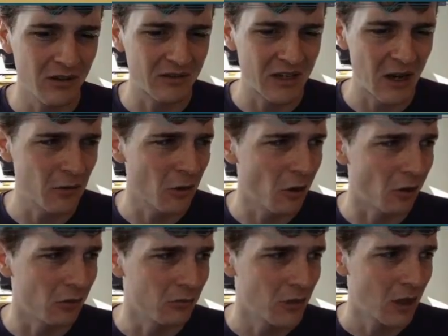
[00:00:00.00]
Town
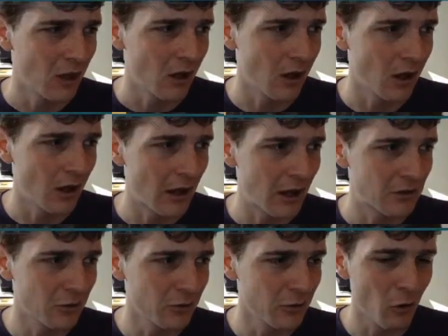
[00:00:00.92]
Hall. I
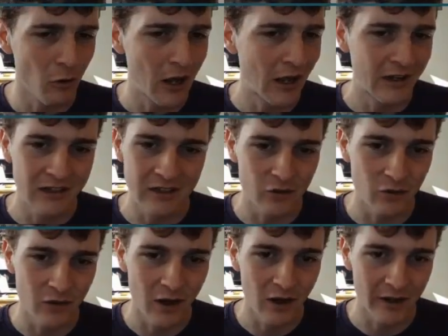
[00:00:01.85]
don't know why I didn't
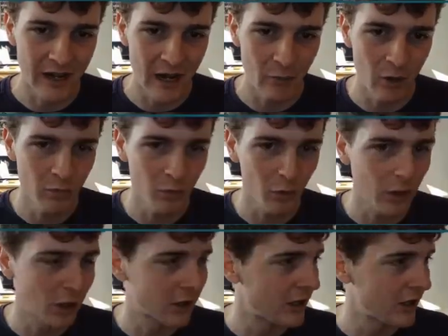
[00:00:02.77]
do that on camera, but
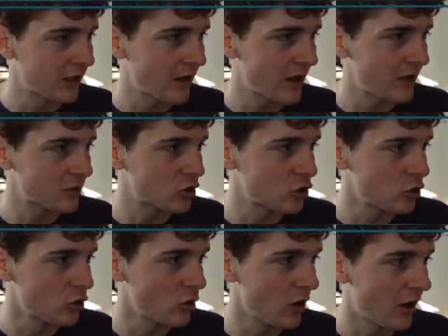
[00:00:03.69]
we are getting that
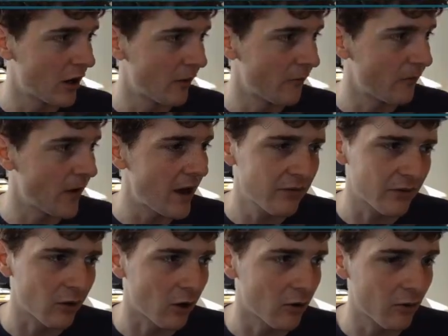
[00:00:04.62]
to 5
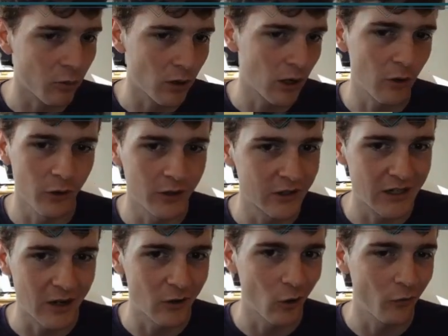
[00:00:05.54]
stars. We're not going to
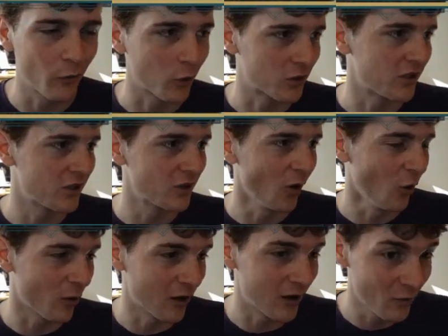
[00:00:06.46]
Town Hall 14.
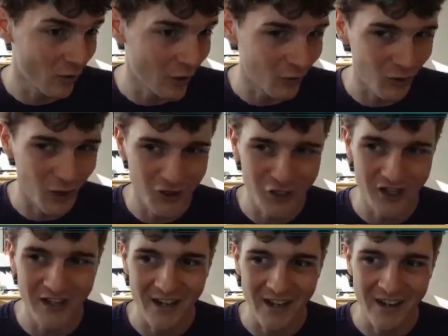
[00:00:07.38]
Don't worry, we're not
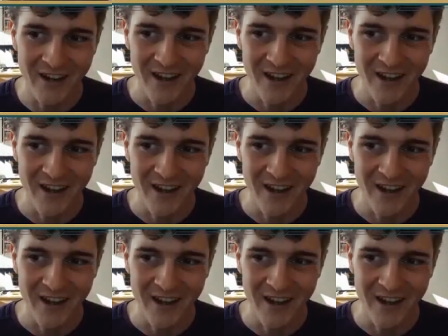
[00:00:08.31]
rushing again.